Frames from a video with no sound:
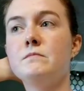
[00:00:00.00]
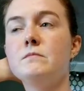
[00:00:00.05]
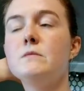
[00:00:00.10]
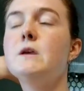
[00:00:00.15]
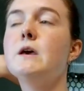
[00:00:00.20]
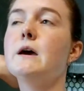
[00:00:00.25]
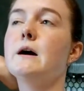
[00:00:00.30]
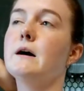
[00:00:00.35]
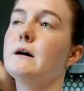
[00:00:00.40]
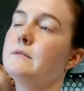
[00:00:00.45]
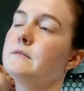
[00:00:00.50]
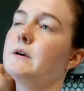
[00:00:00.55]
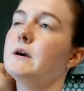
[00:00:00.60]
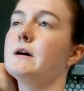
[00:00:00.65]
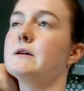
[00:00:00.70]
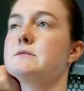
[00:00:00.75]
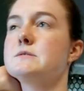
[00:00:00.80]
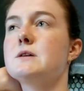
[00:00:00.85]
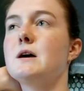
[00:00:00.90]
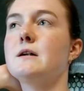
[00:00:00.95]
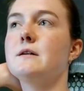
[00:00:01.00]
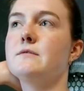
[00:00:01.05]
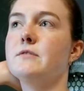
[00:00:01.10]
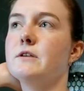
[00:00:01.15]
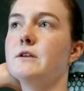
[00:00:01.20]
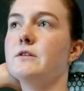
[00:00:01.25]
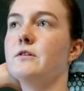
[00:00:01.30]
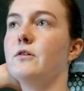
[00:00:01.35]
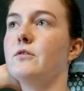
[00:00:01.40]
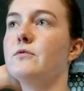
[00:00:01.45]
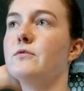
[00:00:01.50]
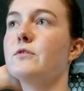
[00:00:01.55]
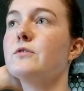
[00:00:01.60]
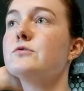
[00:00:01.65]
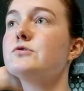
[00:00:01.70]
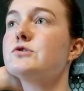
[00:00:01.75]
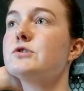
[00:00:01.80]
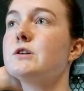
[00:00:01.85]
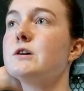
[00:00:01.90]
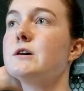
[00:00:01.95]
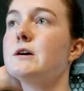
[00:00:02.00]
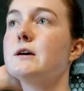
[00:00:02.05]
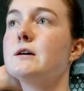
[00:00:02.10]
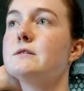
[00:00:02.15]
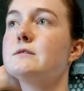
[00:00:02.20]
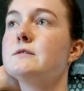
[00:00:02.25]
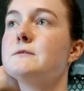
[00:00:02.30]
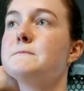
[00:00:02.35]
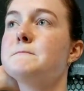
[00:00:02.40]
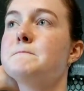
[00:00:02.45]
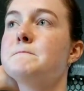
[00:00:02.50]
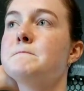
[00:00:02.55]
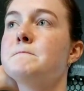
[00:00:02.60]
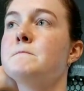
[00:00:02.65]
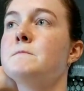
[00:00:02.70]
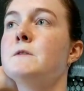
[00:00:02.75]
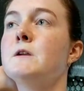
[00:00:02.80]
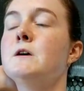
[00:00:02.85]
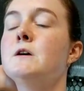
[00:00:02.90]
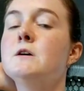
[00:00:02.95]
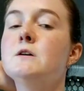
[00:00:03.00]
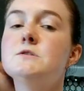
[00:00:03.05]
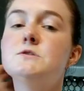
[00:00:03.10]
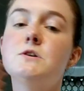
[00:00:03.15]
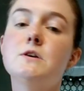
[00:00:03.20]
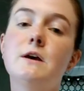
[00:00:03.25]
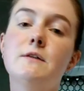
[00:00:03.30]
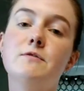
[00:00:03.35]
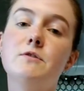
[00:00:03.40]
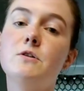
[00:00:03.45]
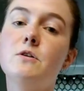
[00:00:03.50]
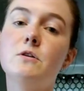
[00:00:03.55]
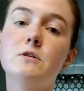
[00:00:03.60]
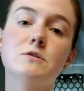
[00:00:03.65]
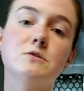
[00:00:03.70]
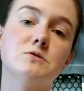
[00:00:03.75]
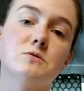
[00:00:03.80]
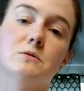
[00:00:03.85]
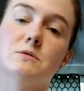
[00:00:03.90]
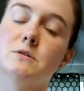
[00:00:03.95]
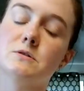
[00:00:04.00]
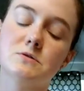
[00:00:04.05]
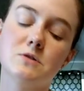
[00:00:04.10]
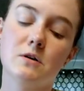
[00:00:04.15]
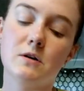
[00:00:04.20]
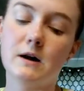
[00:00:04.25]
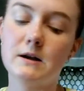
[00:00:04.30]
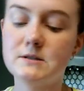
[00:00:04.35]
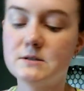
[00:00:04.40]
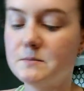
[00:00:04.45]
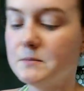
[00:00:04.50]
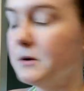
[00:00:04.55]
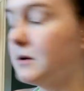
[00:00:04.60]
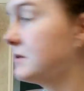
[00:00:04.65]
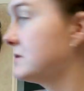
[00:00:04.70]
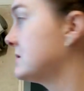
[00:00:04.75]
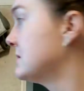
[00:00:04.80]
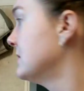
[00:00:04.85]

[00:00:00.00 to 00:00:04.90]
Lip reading: Yeah, yeah, it's kind of the adult version, I guess. So yeah, if you go on the store, there's all kinds of books.